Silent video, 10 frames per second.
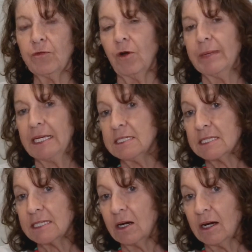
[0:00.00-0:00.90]
from
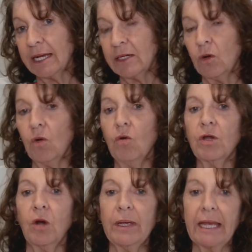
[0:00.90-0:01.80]
inside or
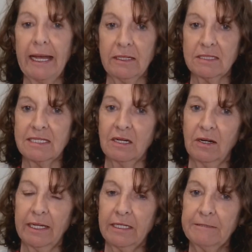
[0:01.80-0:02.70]
going
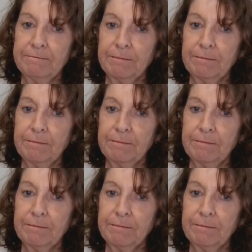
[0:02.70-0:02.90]
outside.